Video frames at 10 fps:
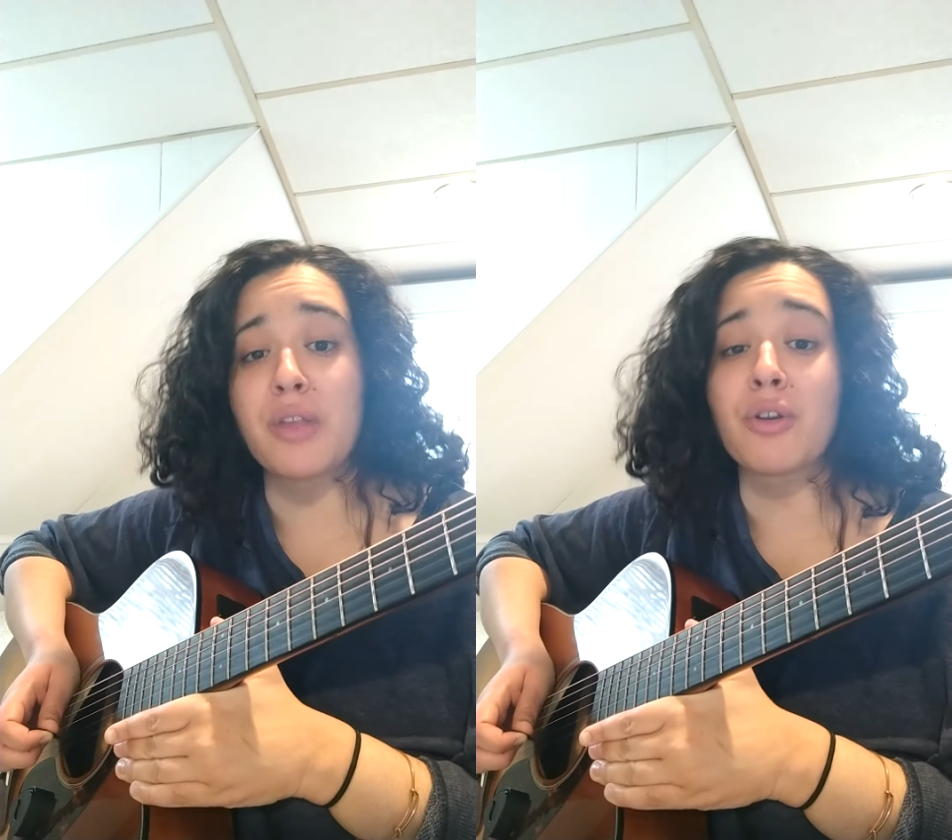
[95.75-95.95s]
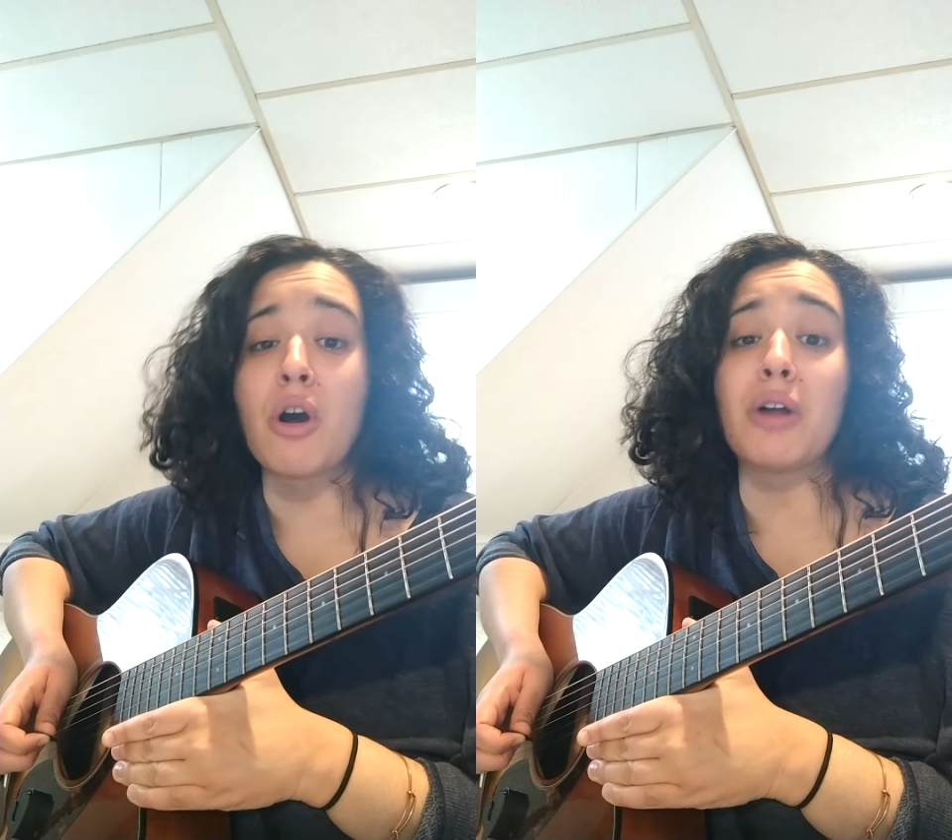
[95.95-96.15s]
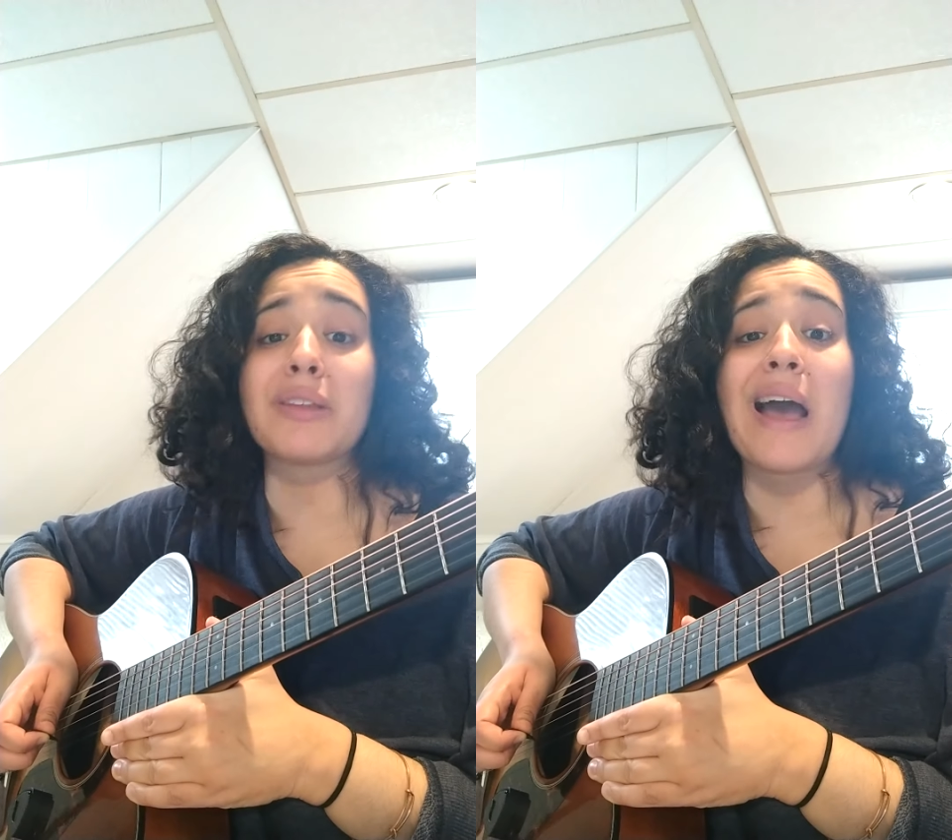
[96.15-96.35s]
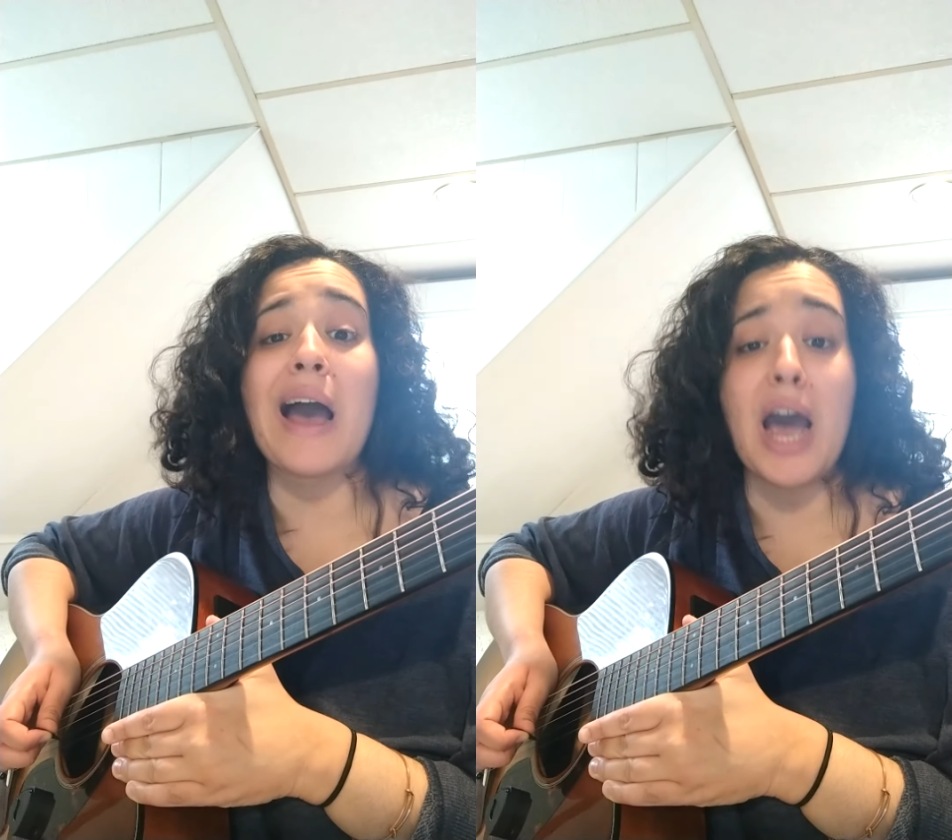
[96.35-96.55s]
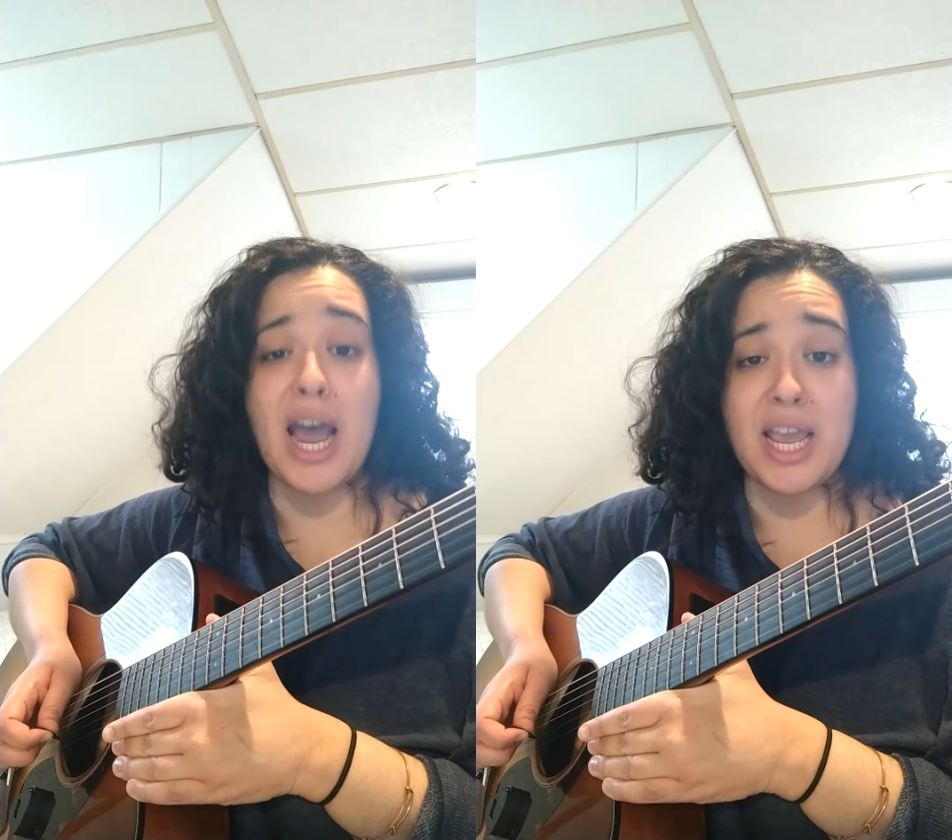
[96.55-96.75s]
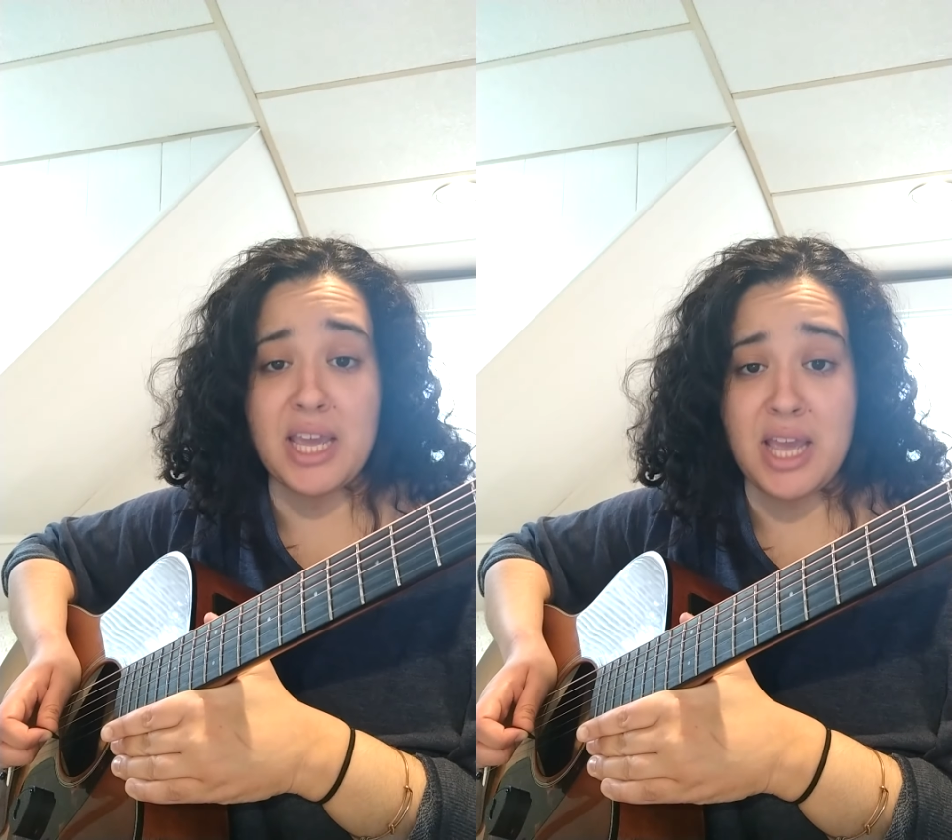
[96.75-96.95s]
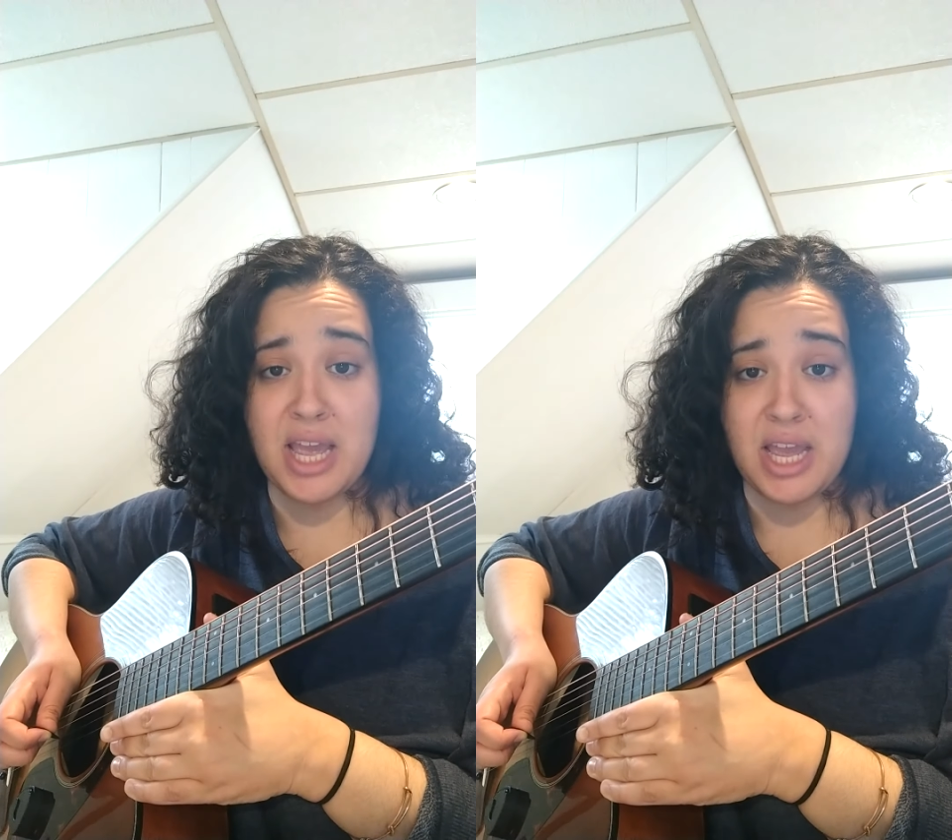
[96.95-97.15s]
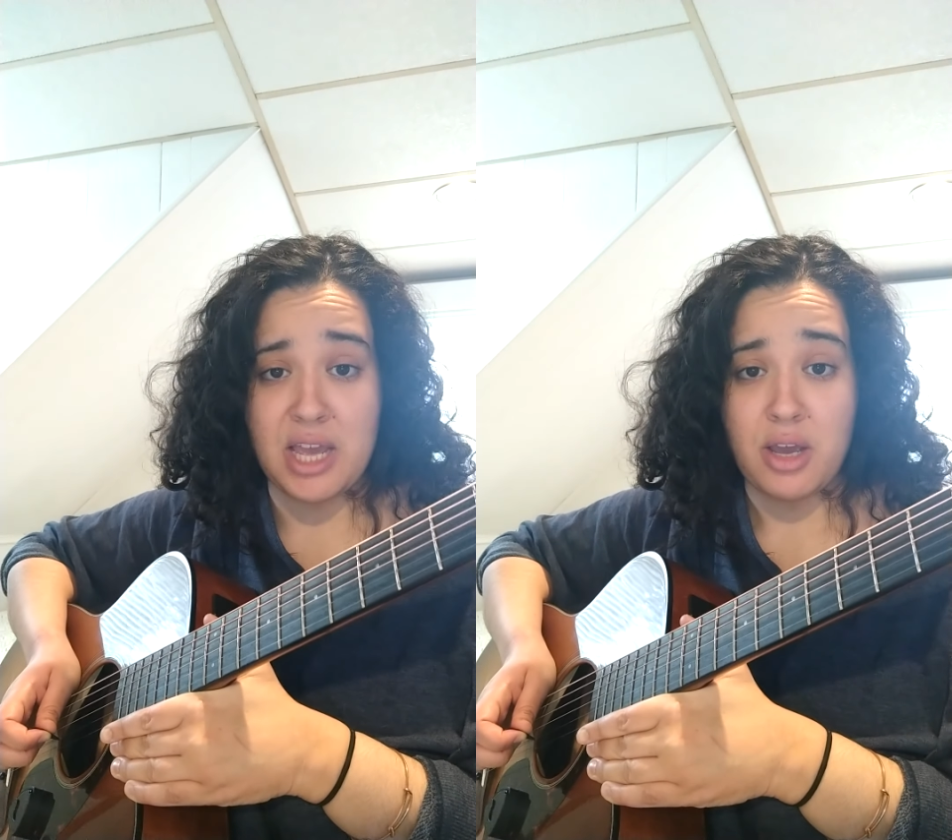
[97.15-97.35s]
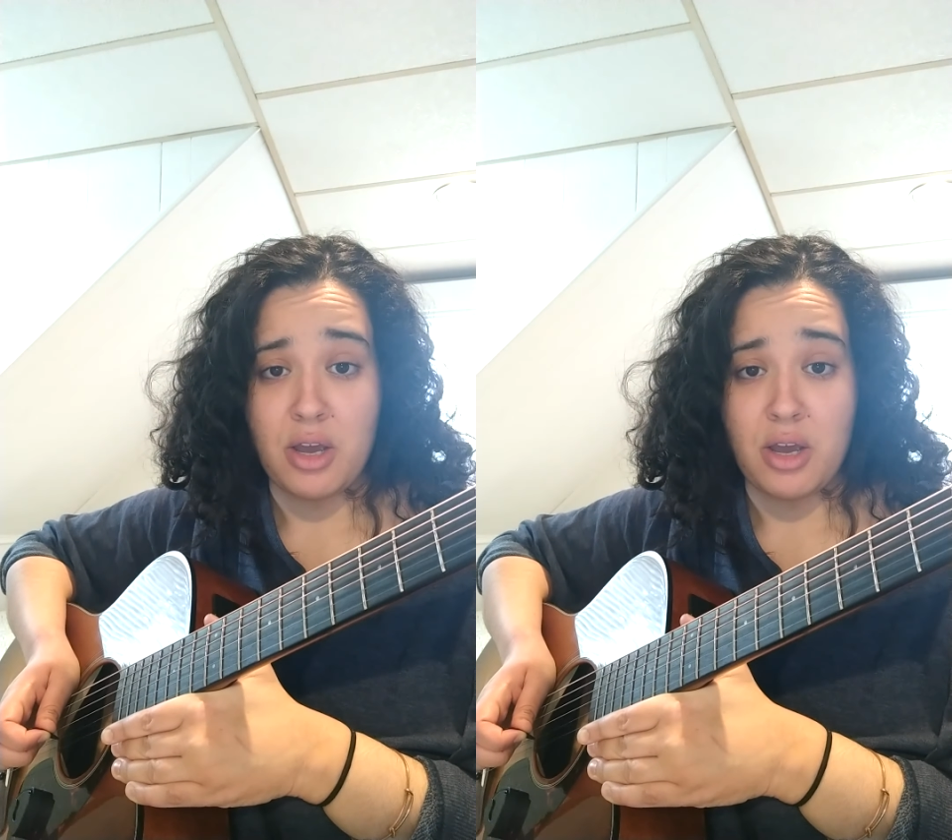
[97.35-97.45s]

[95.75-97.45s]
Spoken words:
is called high E.